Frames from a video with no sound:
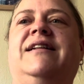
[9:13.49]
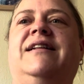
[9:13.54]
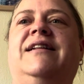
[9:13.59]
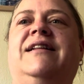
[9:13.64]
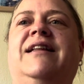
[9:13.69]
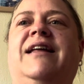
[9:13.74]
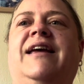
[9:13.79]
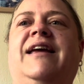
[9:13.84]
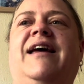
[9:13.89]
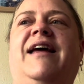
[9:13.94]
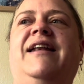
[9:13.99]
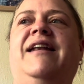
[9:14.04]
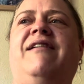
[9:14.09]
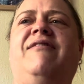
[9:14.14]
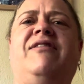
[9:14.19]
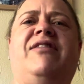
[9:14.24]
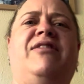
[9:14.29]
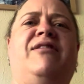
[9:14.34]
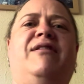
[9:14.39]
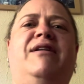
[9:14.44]
Like, I
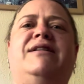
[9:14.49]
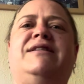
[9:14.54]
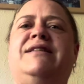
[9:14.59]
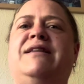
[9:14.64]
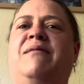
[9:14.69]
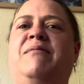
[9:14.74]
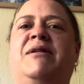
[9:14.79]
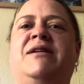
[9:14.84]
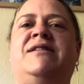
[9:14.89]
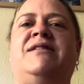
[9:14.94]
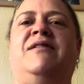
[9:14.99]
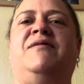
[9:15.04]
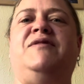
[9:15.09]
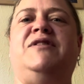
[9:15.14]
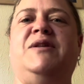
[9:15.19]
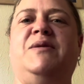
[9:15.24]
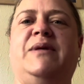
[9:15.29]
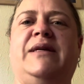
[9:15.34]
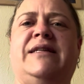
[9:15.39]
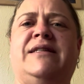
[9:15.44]
never thought I'd see myself
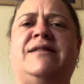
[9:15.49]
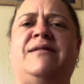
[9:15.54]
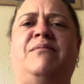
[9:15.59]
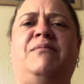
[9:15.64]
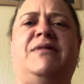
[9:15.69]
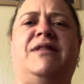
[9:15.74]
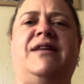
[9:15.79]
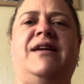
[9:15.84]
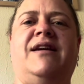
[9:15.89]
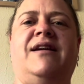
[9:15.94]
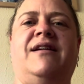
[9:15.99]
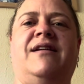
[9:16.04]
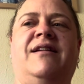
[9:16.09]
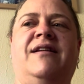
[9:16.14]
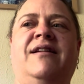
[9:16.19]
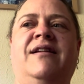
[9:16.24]
doing something